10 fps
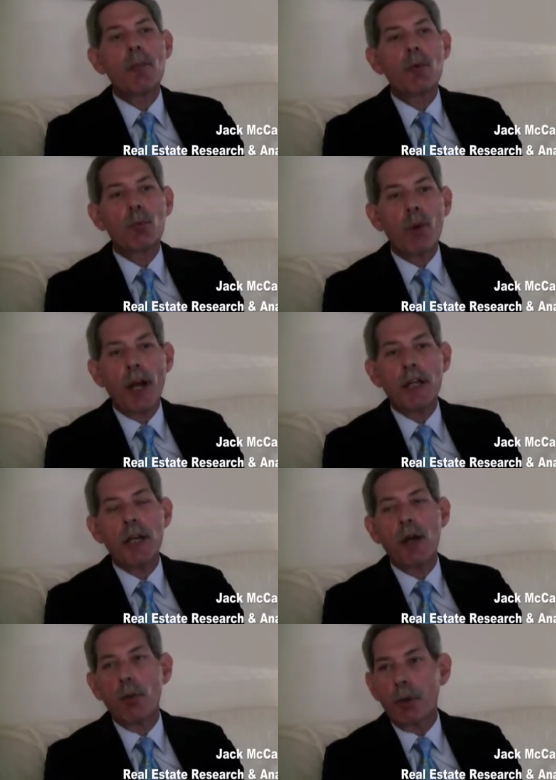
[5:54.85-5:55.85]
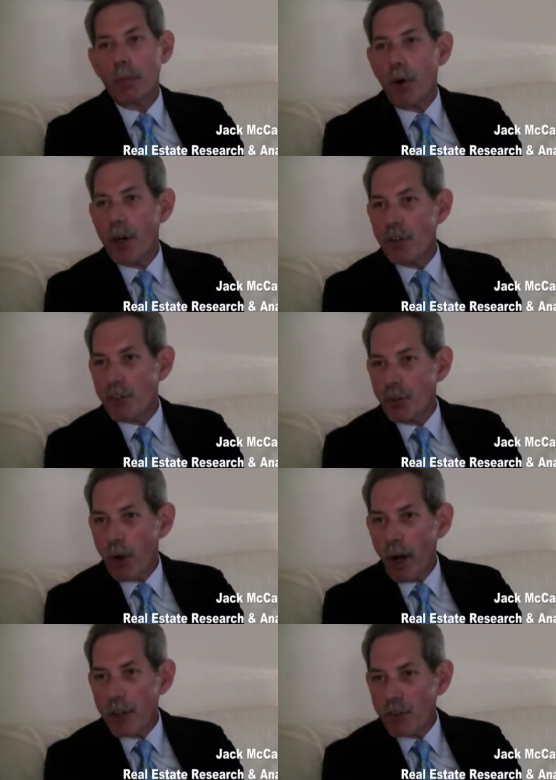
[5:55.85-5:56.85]
Right now, with prices
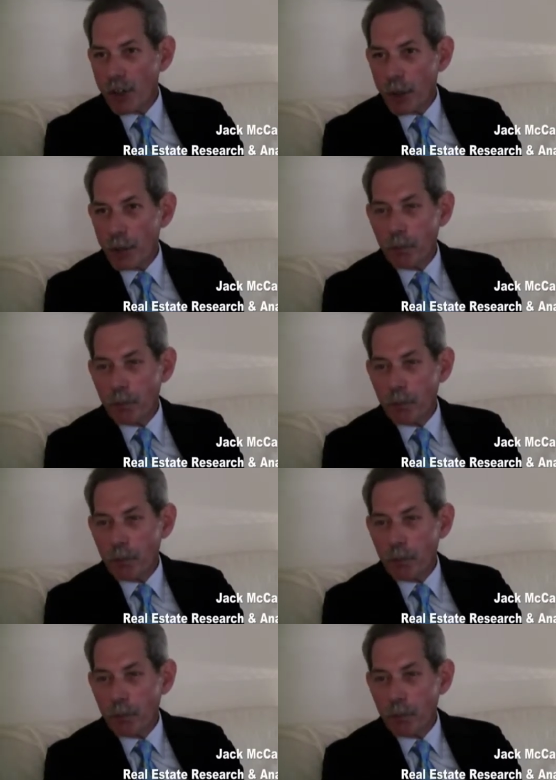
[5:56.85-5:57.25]
rising,